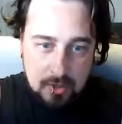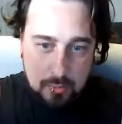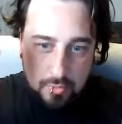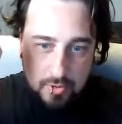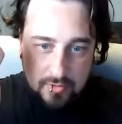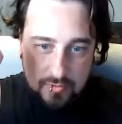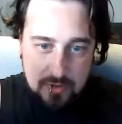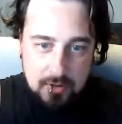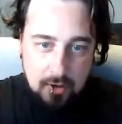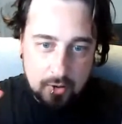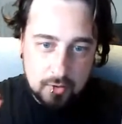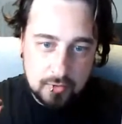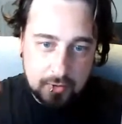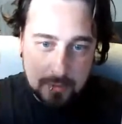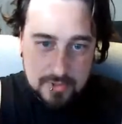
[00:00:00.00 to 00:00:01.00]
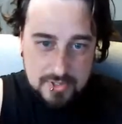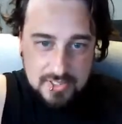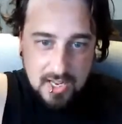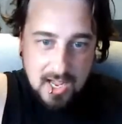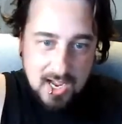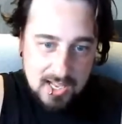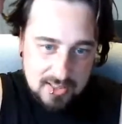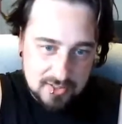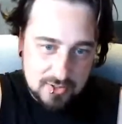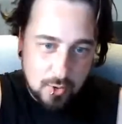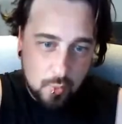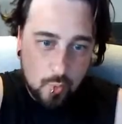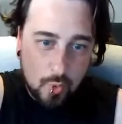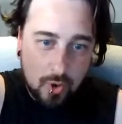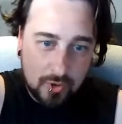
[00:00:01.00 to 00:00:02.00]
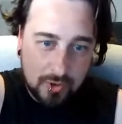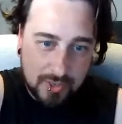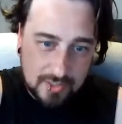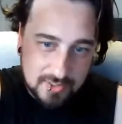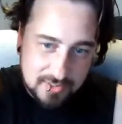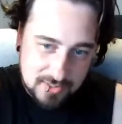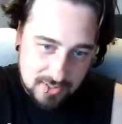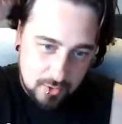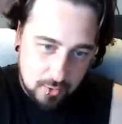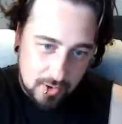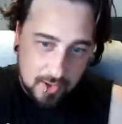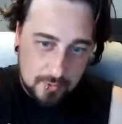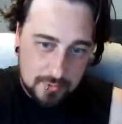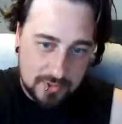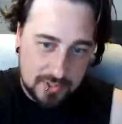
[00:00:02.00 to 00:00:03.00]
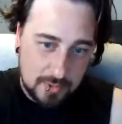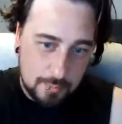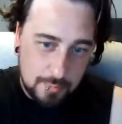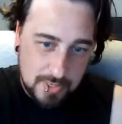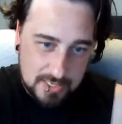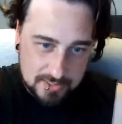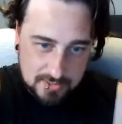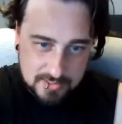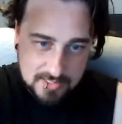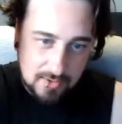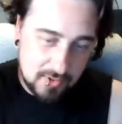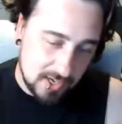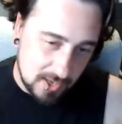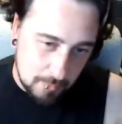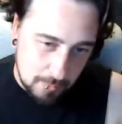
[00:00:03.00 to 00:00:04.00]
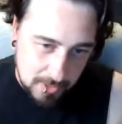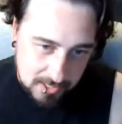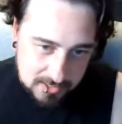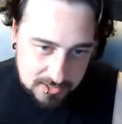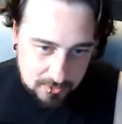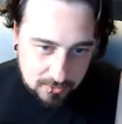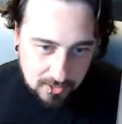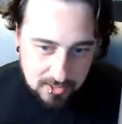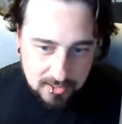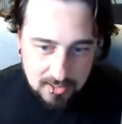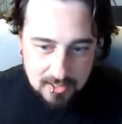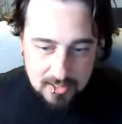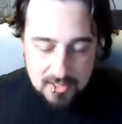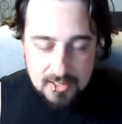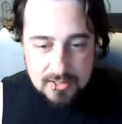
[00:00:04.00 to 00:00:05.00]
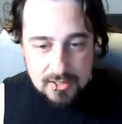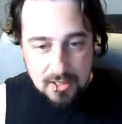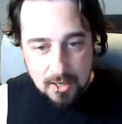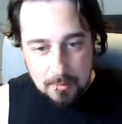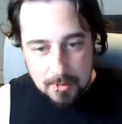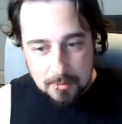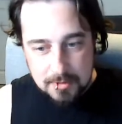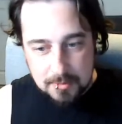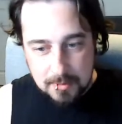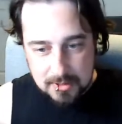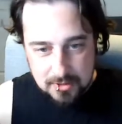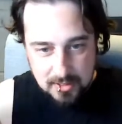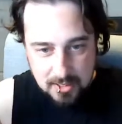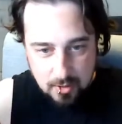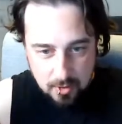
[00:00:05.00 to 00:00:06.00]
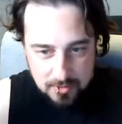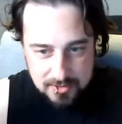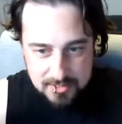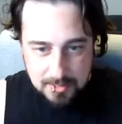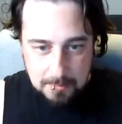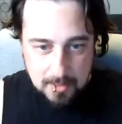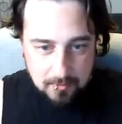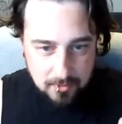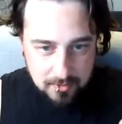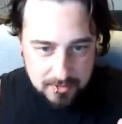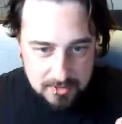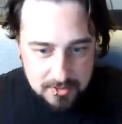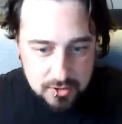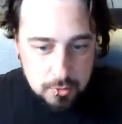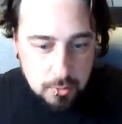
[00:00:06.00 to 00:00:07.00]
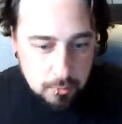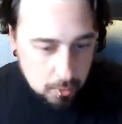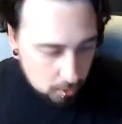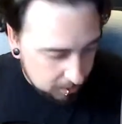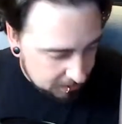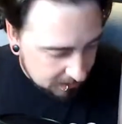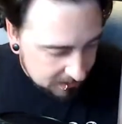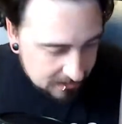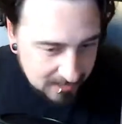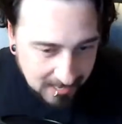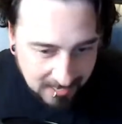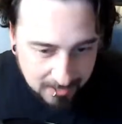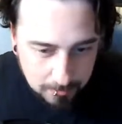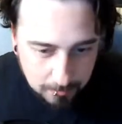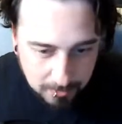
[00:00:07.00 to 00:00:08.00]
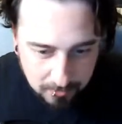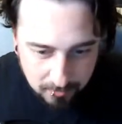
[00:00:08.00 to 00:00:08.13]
But if you go a few inches higher, there's no wall there, and you're just throwing it out into the abyss. It's never going to come back to you, right? So you got to be able to make sure that you're on the same level. This is super important. And that, my